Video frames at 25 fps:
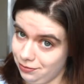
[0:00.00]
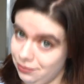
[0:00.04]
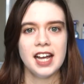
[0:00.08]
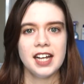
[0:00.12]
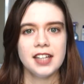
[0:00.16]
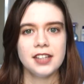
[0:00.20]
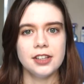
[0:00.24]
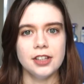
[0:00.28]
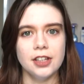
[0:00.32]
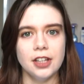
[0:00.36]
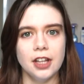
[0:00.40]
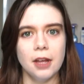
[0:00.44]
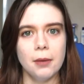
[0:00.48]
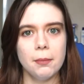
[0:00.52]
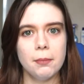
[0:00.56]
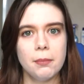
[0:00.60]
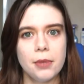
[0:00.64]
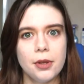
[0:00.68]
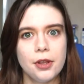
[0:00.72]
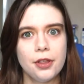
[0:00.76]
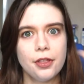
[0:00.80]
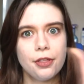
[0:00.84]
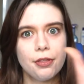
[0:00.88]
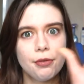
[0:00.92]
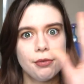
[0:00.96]
At
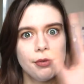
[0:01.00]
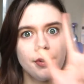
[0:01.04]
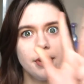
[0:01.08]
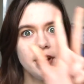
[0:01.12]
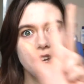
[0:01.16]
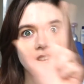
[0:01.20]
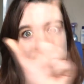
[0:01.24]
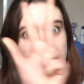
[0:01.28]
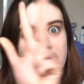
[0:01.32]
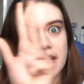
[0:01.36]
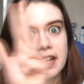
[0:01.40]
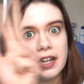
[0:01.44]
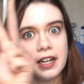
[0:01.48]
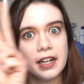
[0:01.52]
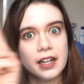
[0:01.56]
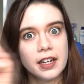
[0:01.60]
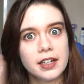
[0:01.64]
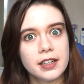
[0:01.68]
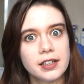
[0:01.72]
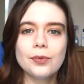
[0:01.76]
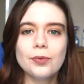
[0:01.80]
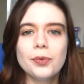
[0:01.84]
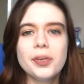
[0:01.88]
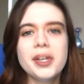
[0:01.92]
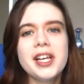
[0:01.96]
number three,
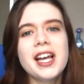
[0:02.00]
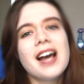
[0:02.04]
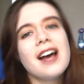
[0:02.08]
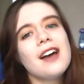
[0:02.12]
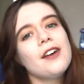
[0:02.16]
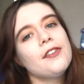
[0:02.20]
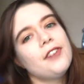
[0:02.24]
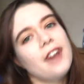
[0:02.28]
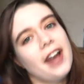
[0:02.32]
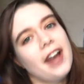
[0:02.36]
we have